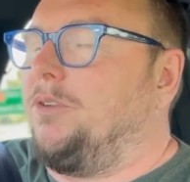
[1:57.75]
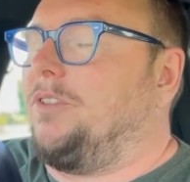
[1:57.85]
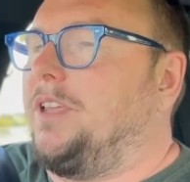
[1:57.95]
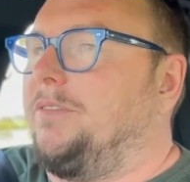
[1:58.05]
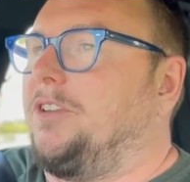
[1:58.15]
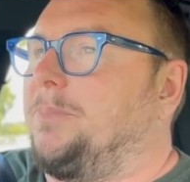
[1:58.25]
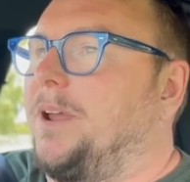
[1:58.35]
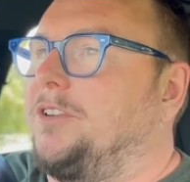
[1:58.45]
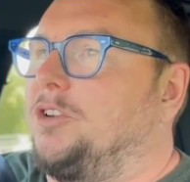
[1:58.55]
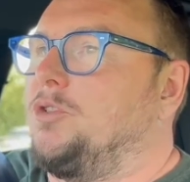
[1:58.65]
in the EV
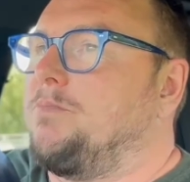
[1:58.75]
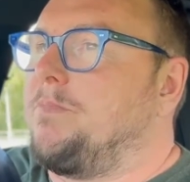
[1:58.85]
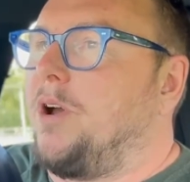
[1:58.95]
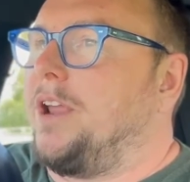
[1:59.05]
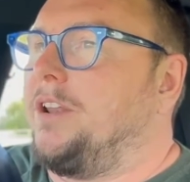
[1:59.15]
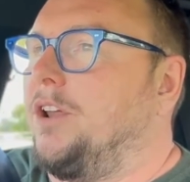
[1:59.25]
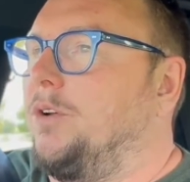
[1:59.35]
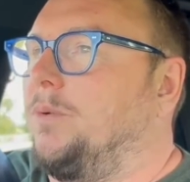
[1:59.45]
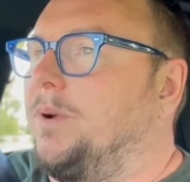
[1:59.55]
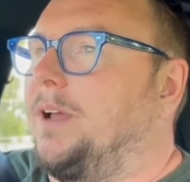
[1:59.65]
space, you might
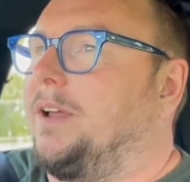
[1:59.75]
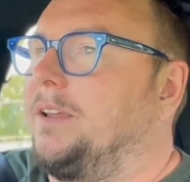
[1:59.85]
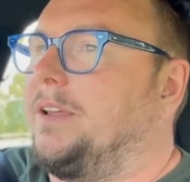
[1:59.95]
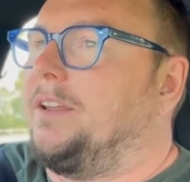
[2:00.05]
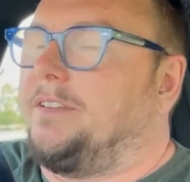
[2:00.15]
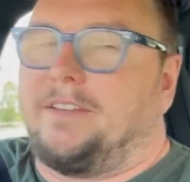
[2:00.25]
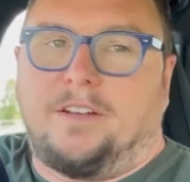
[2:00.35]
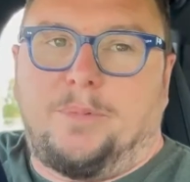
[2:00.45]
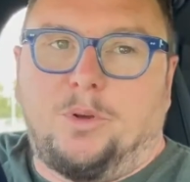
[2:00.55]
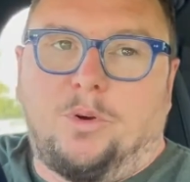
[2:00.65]
know Tesla
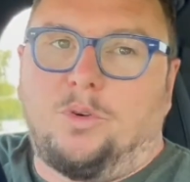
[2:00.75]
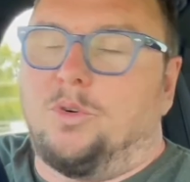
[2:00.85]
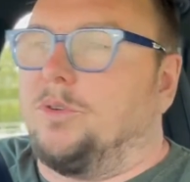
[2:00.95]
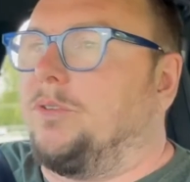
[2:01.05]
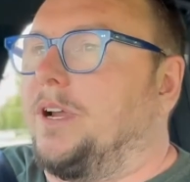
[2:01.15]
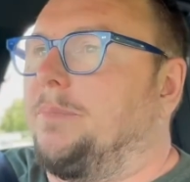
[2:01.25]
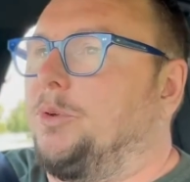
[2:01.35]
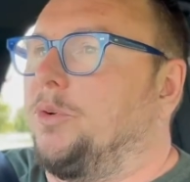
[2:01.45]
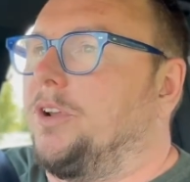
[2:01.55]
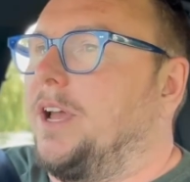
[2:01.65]
Bjorn or
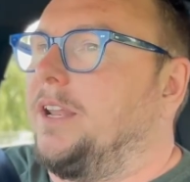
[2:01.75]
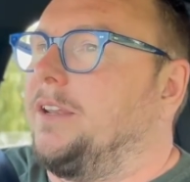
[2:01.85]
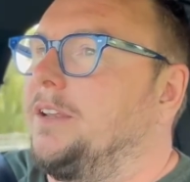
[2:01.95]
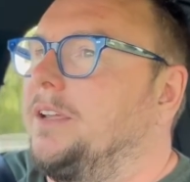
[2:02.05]
Bjorn Nyland,